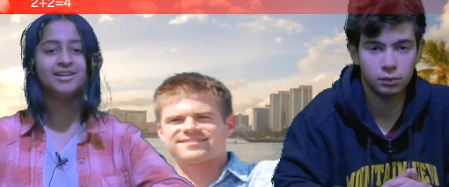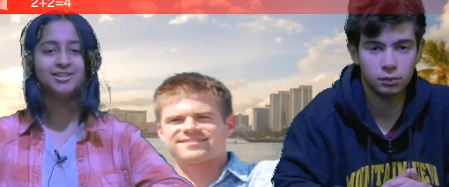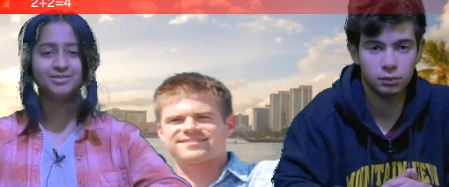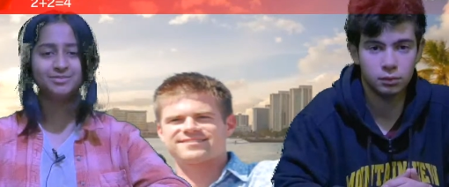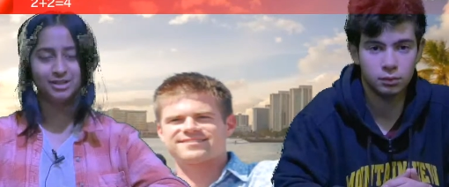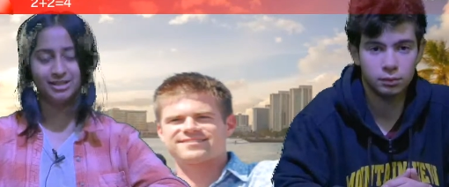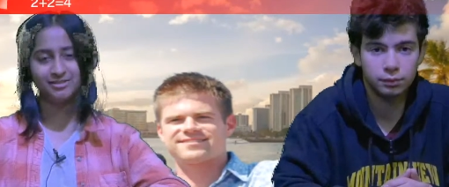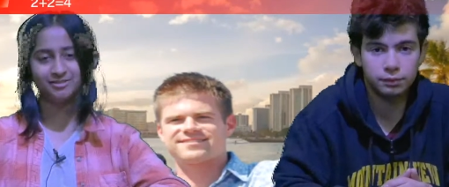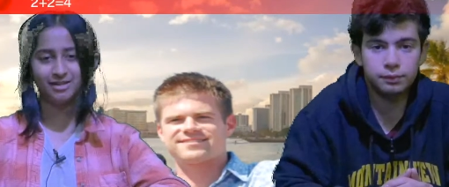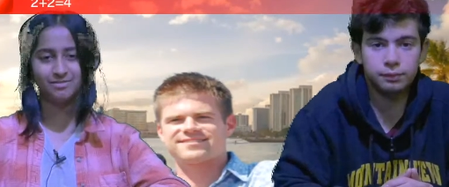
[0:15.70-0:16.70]
Speaker 1: Good morning,
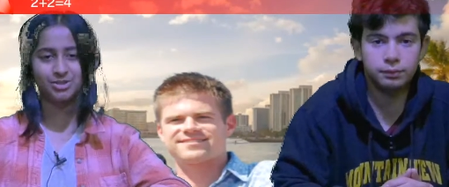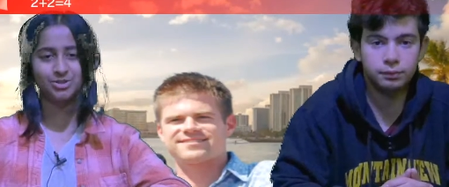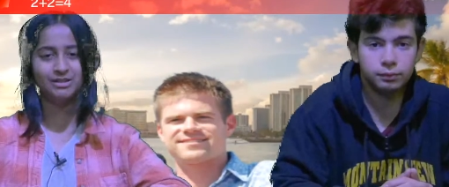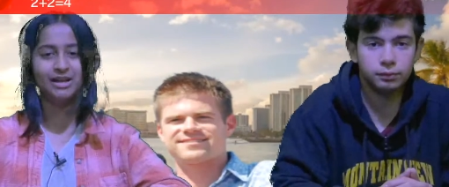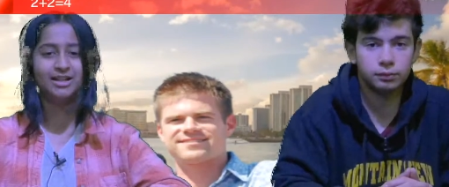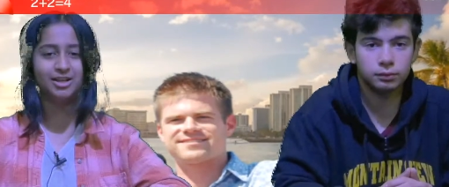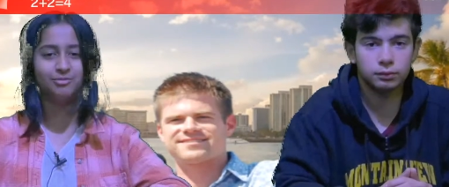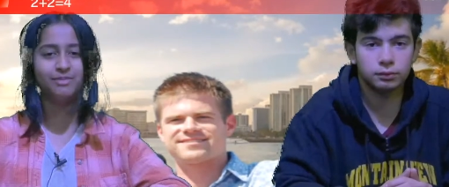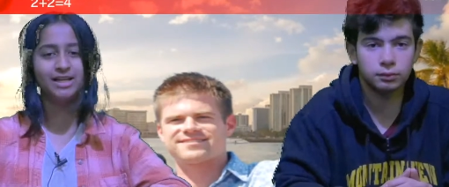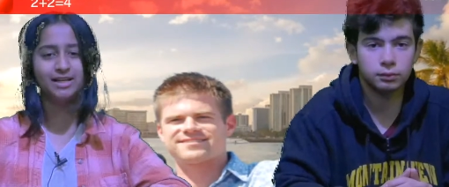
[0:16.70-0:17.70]
Graham School. Hello,
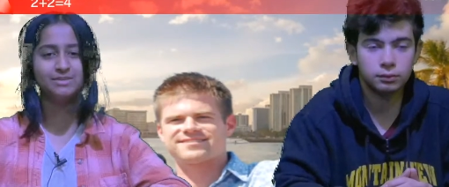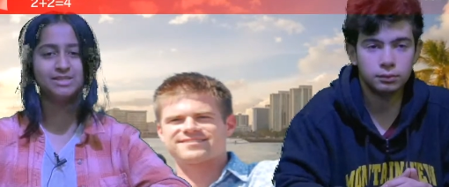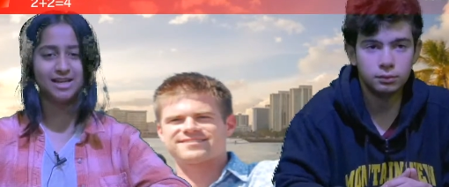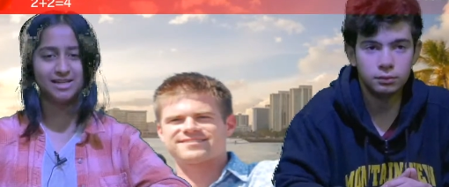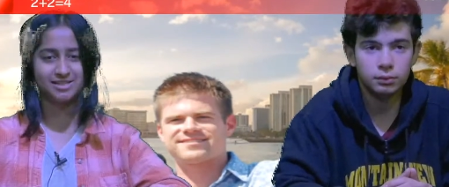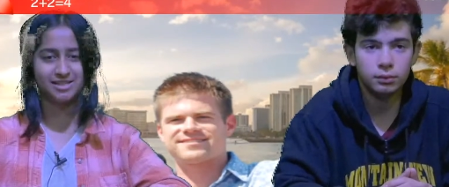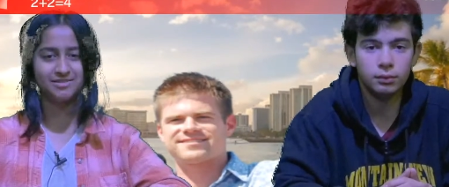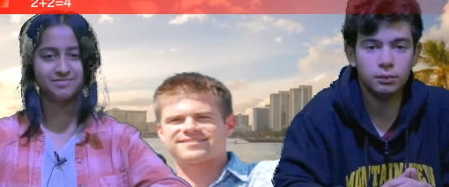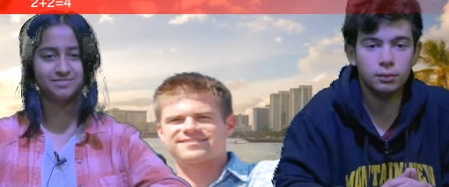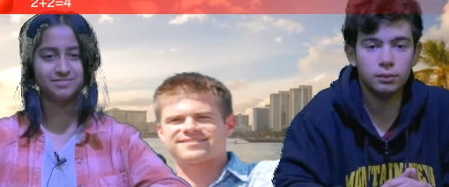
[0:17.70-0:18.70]
my name is Lasia.
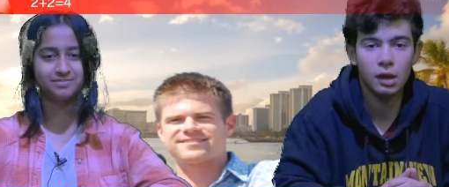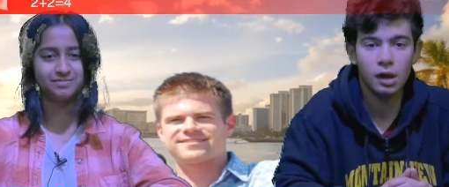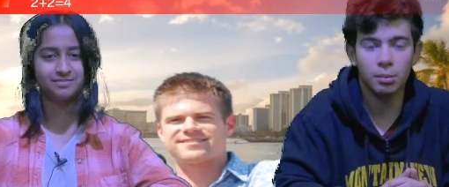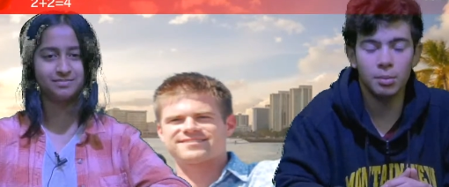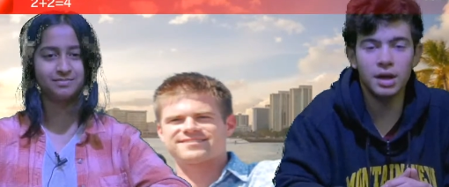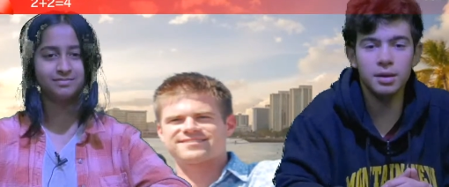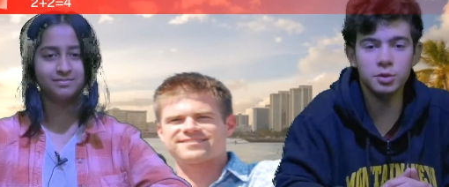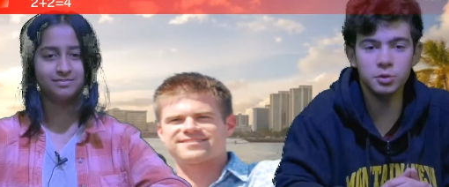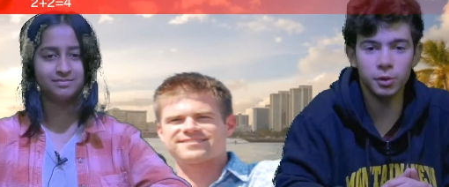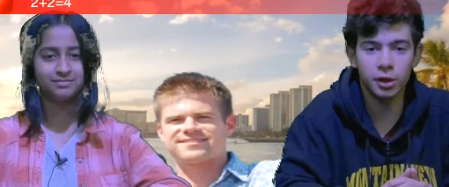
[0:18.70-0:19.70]
Speaker 2: And my name
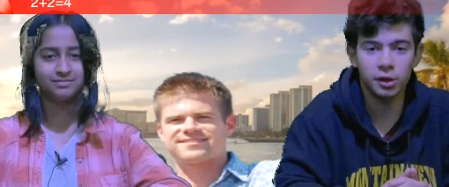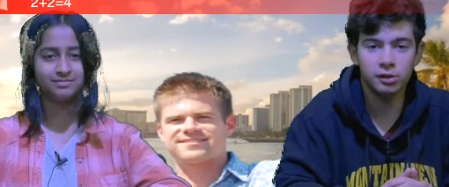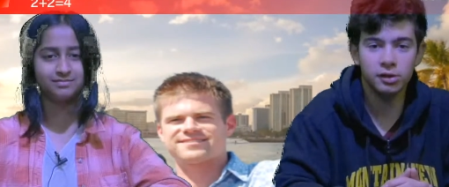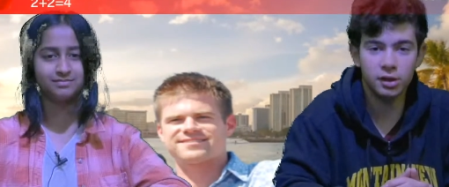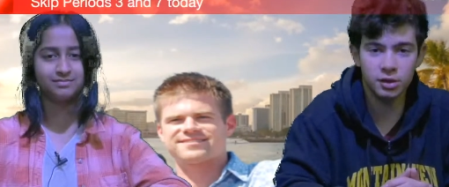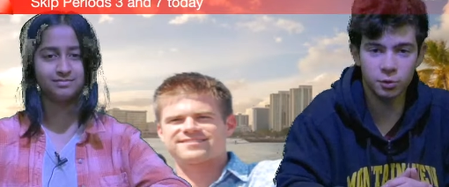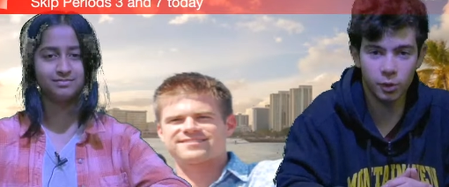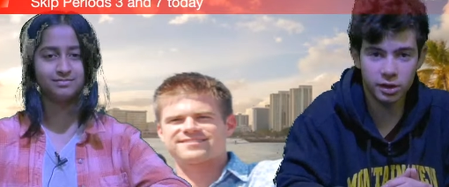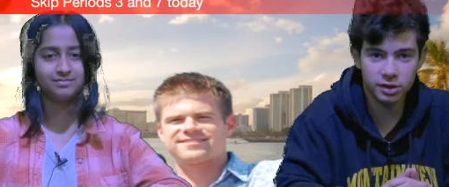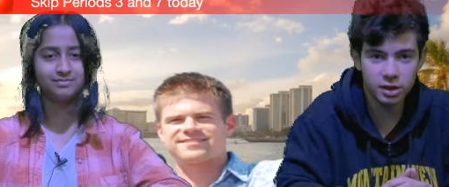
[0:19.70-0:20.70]
is Ronnie. Today is
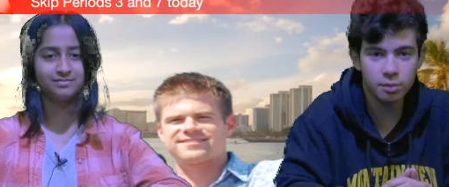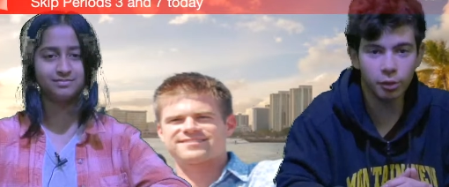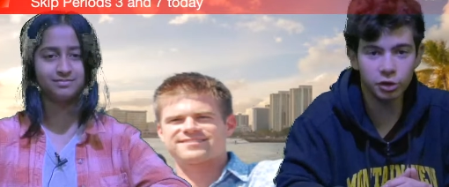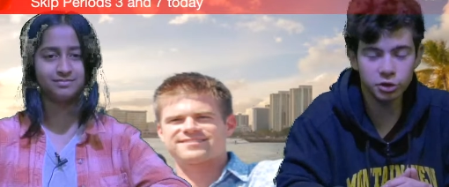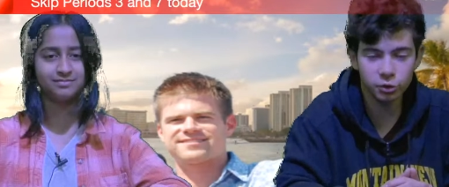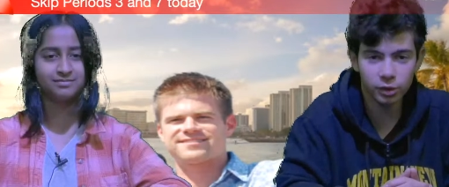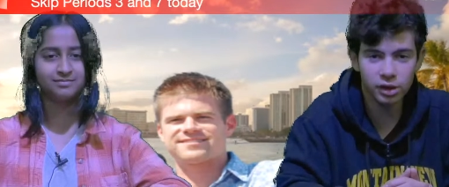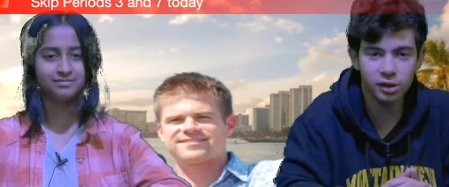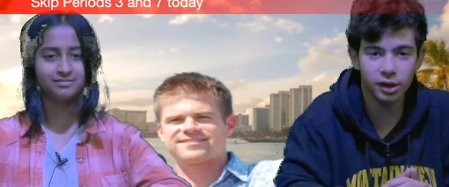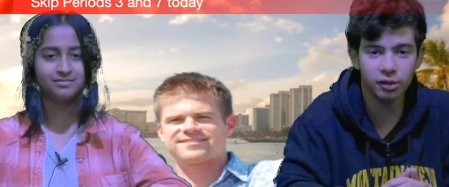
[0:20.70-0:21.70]
Wednesday, March
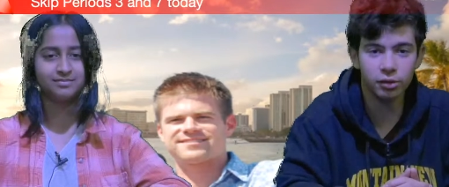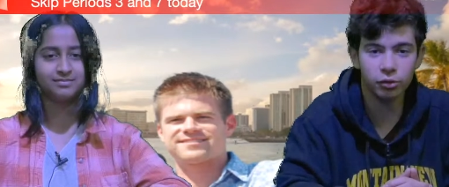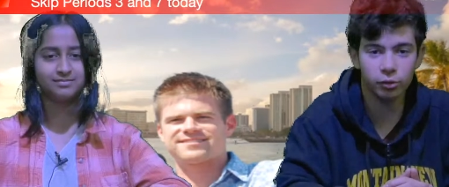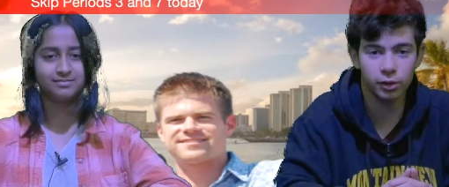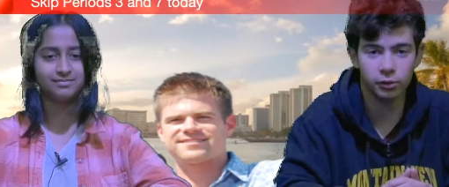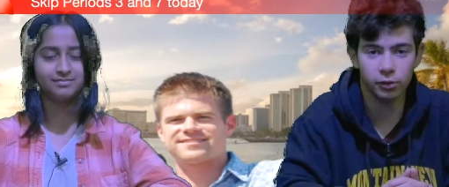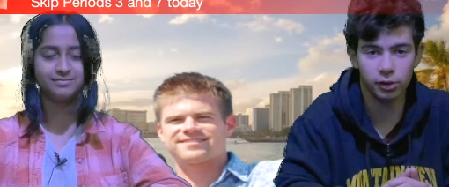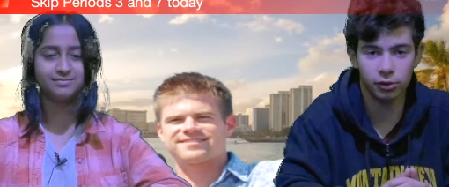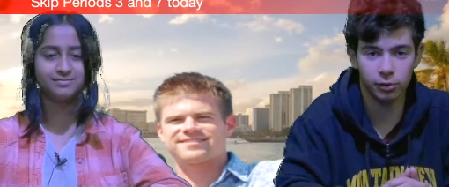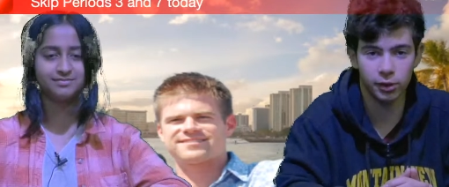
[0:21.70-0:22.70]
29th,
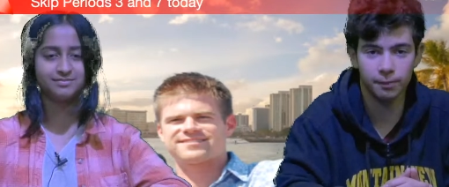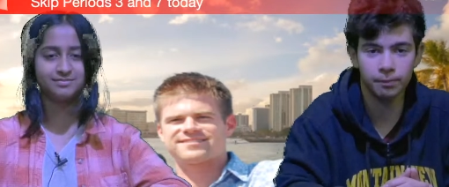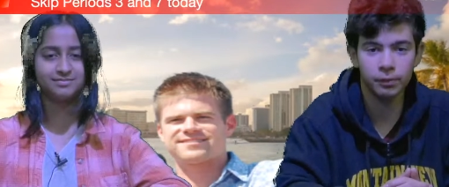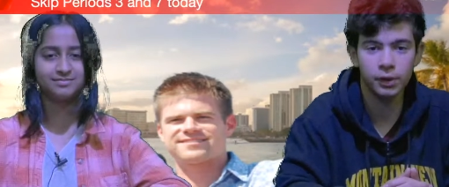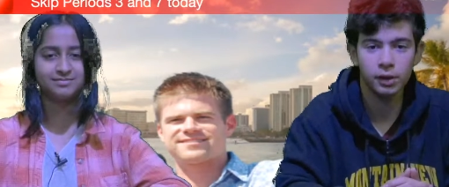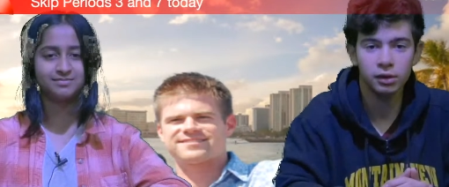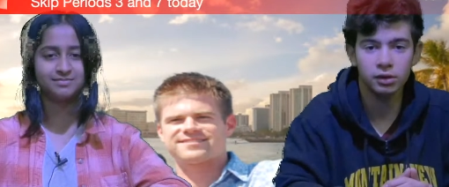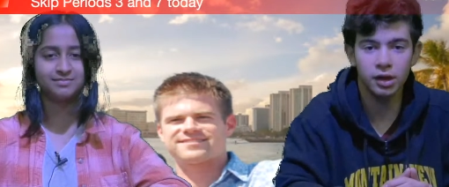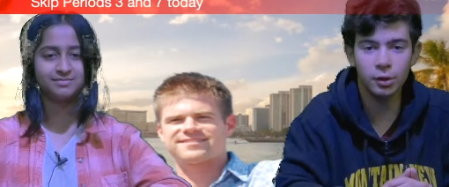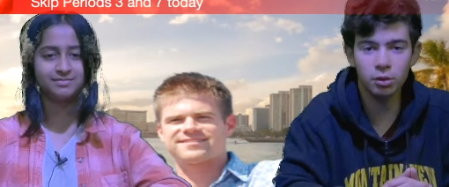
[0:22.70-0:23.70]
2023.
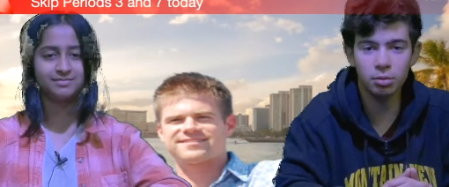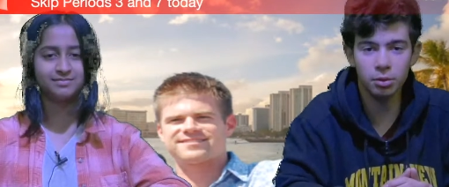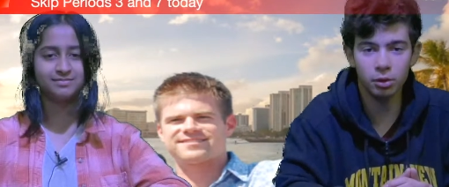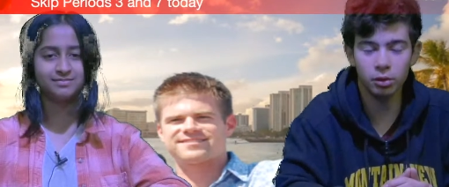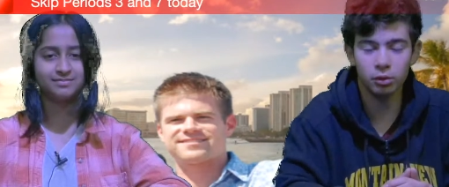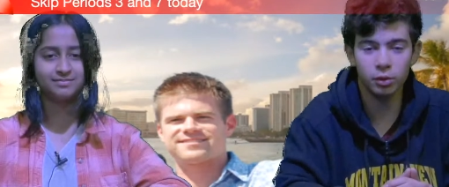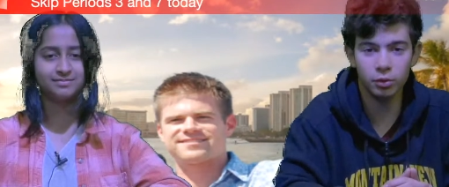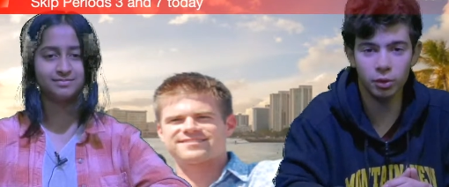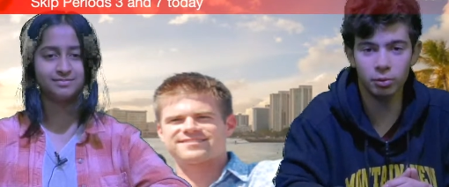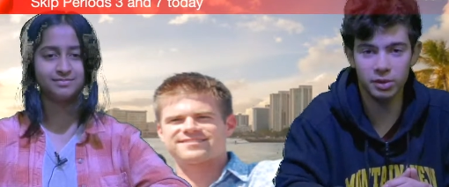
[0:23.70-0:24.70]
Today we, we will be